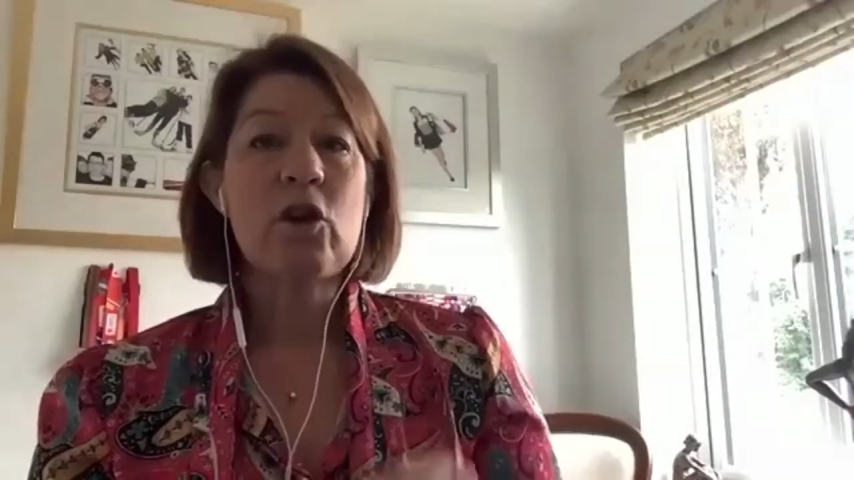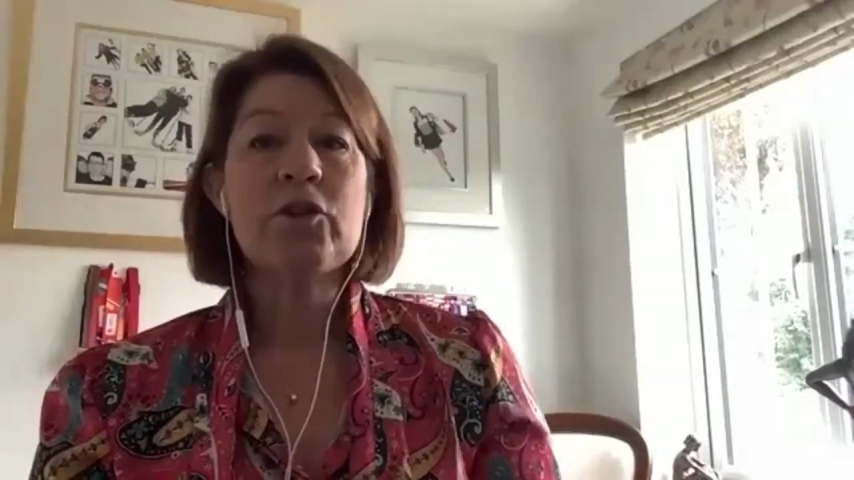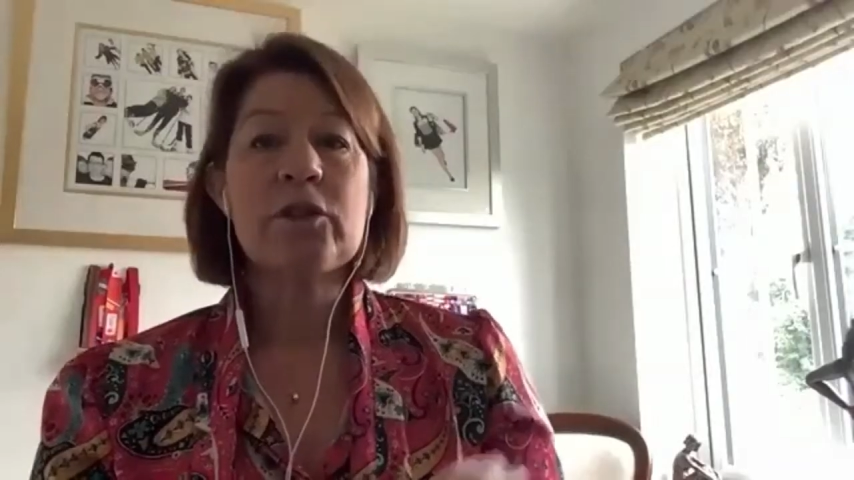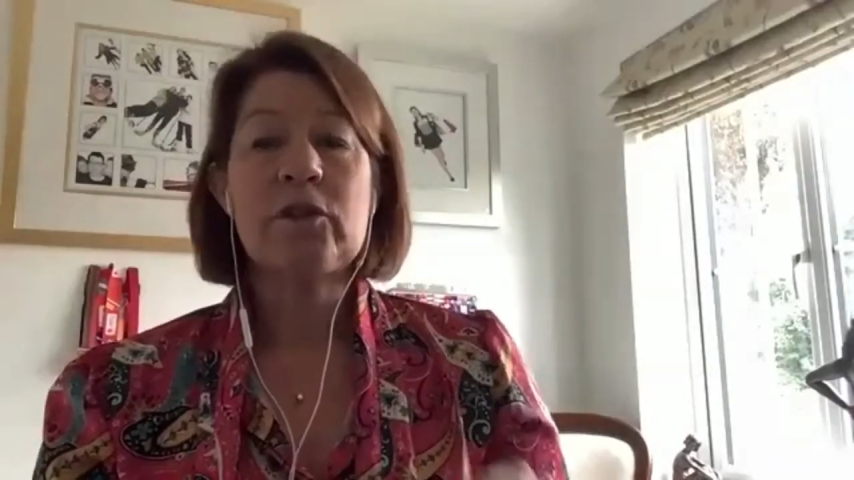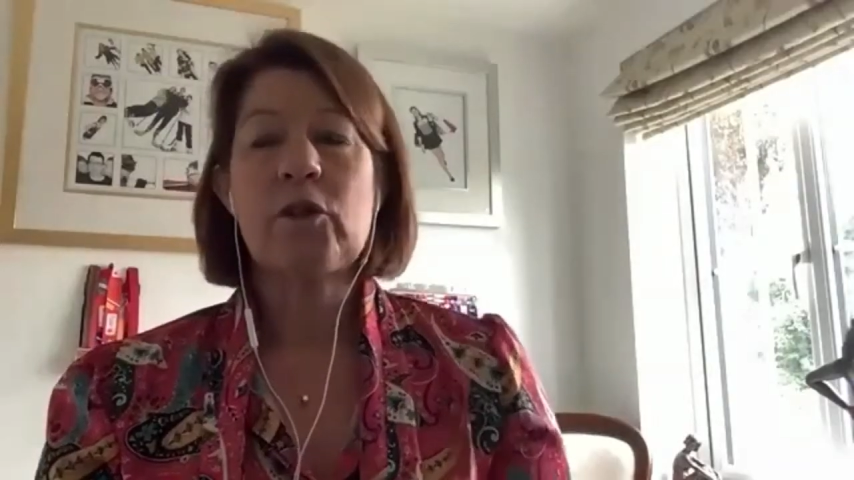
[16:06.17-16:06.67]

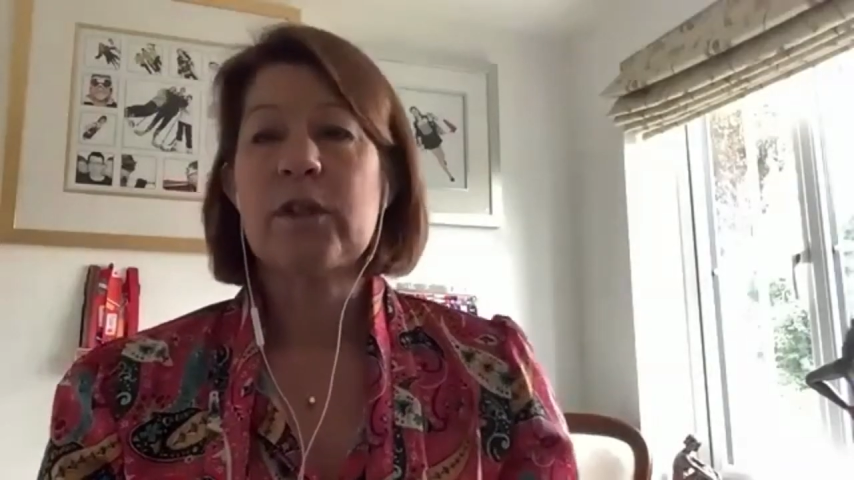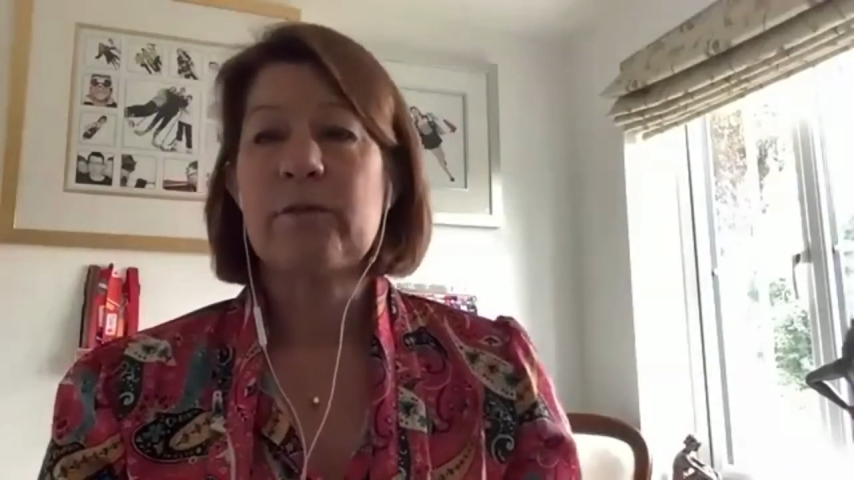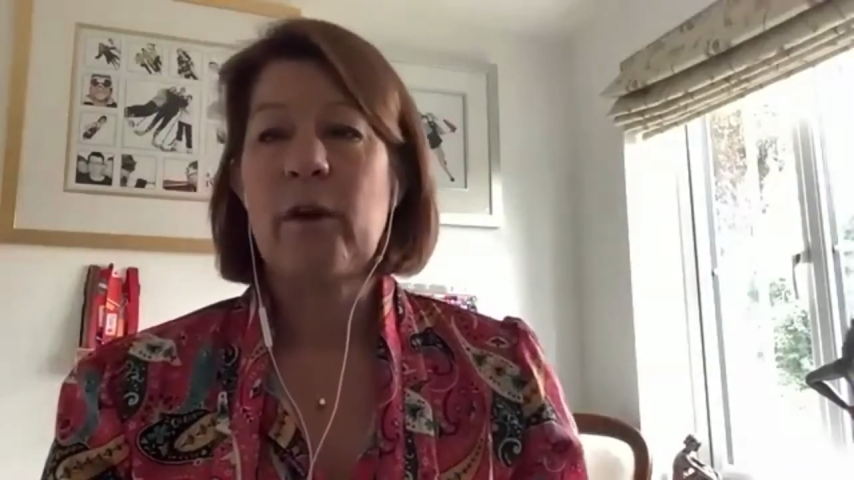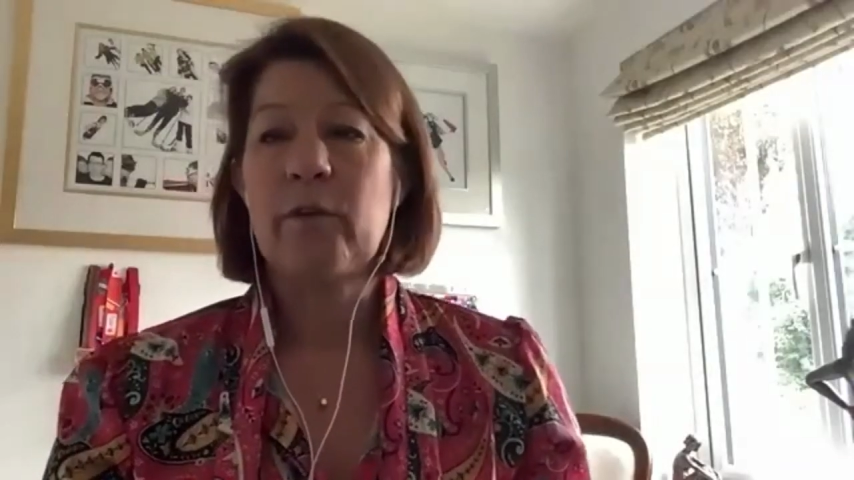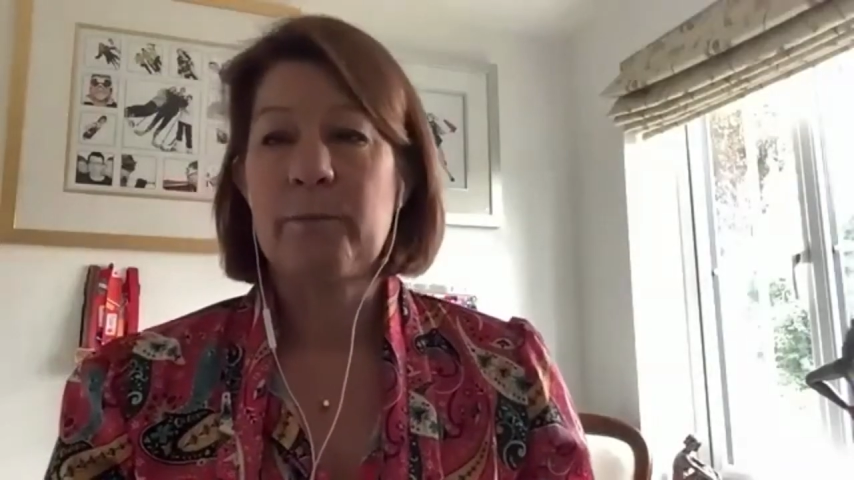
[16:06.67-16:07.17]
lots and lots
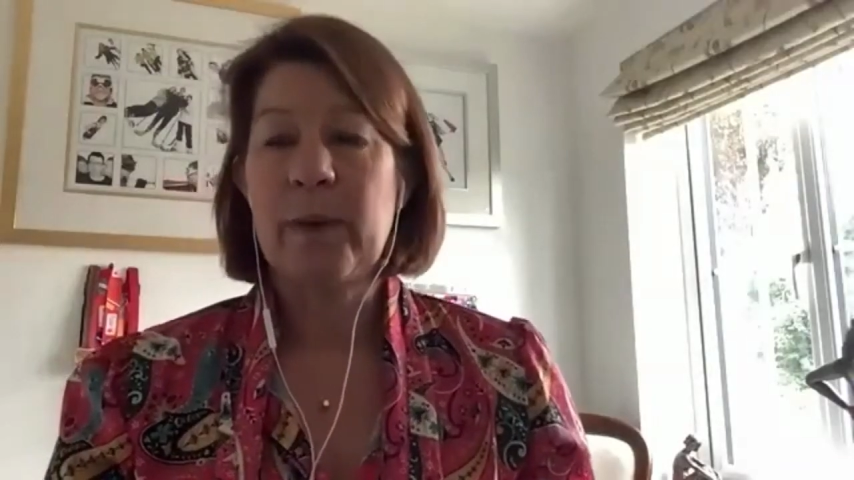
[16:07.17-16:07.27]
of